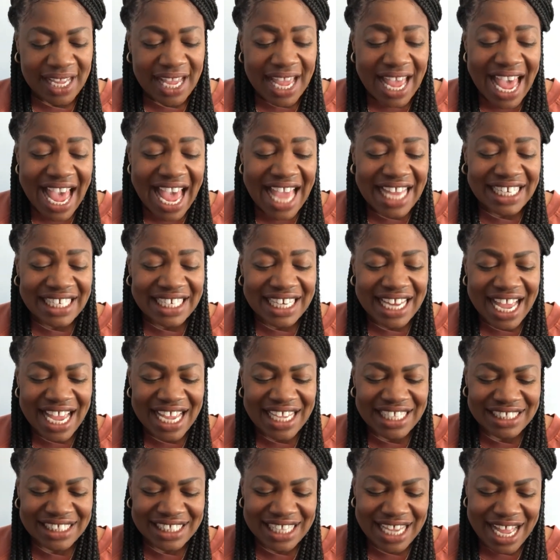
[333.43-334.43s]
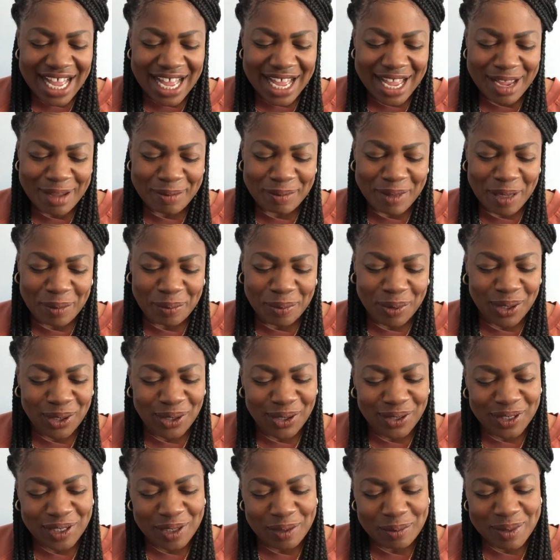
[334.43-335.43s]
At nighttime, they put
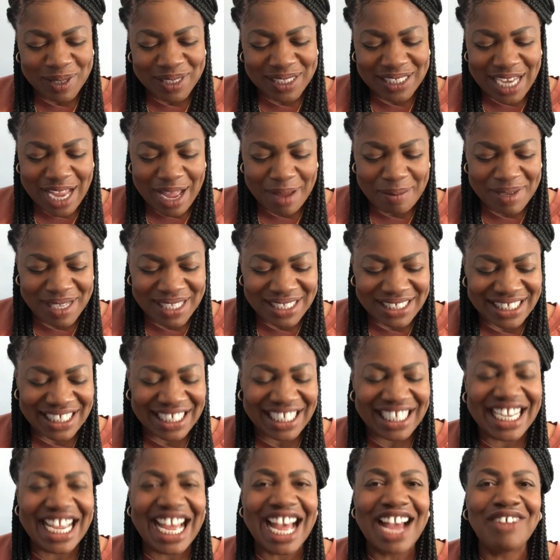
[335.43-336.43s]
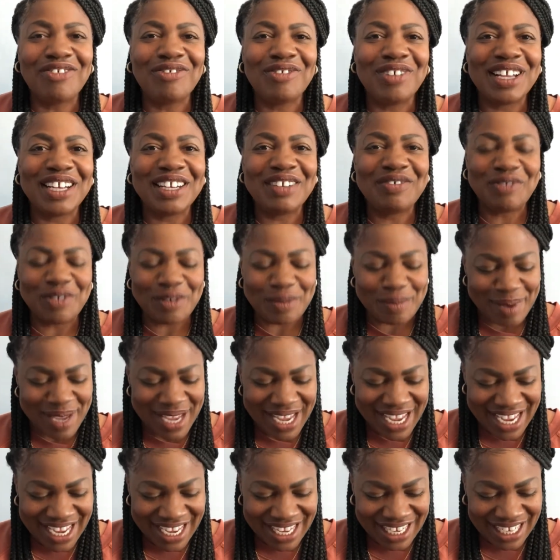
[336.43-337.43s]
on their pajamas and got ready for
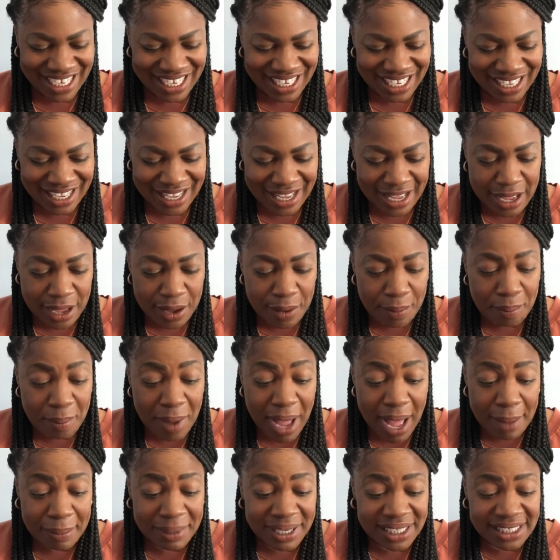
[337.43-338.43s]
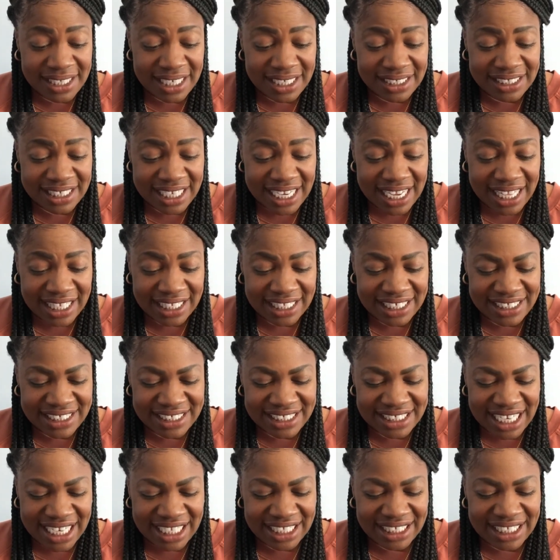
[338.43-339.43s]
bed. Mommy tucked Ellie
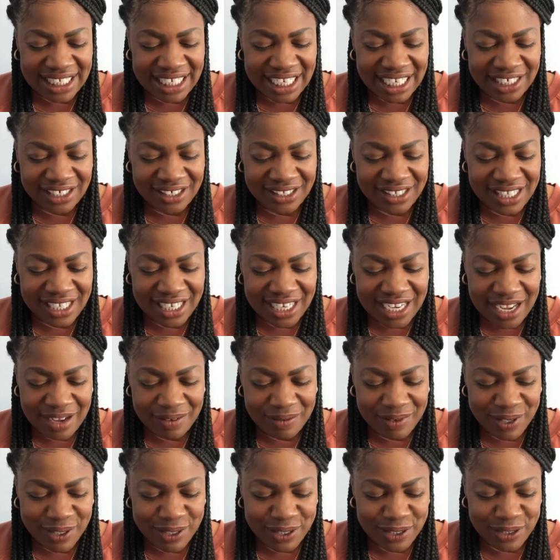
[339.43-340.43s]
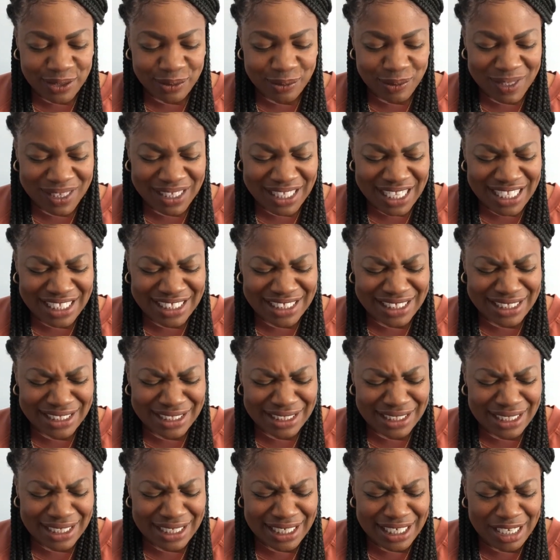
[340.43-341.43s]
snugly under the covers with a
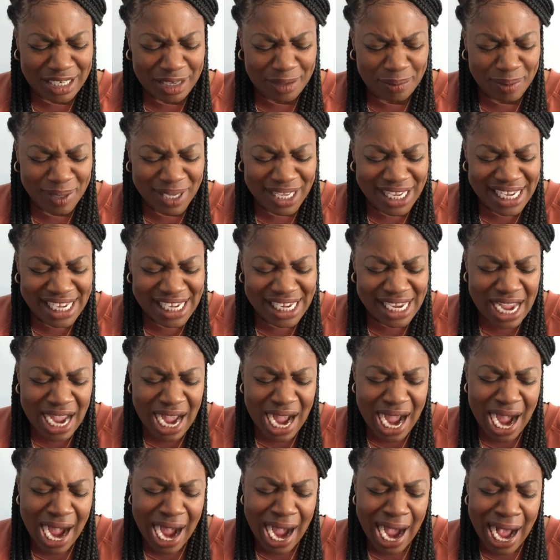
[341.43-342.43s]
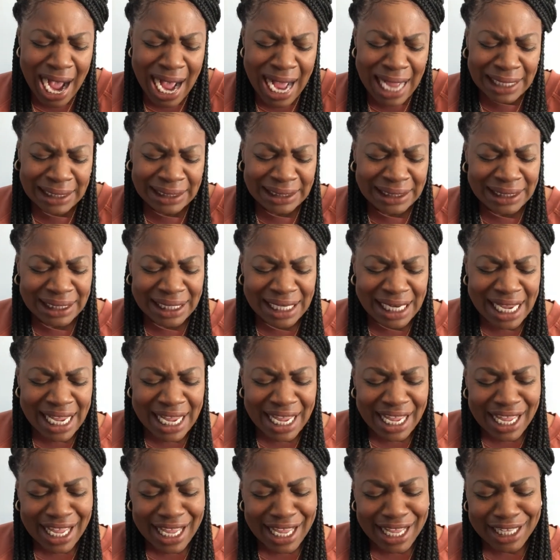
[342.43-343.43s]
sleepy yawn.
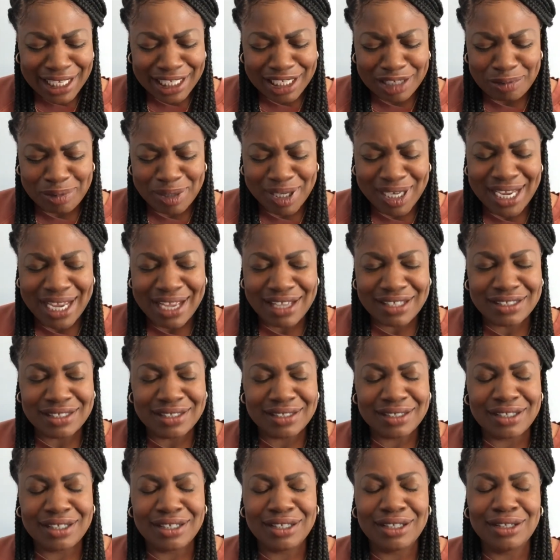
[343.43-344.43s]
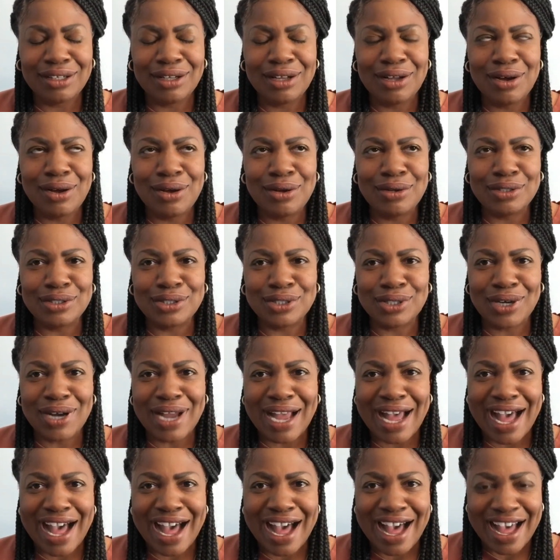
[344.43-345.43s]
Ellie began to close her
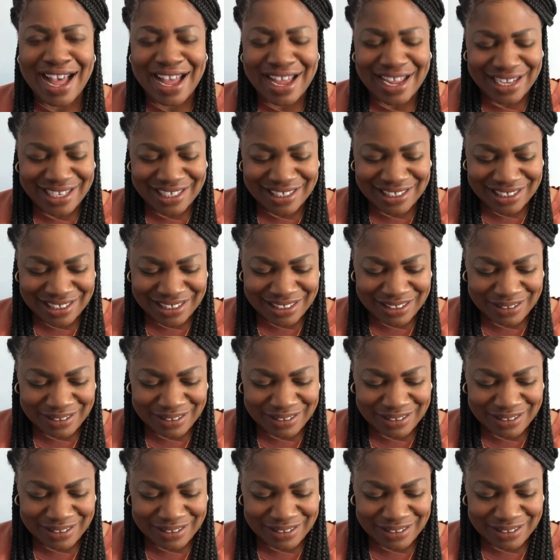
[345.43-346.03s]
eyes.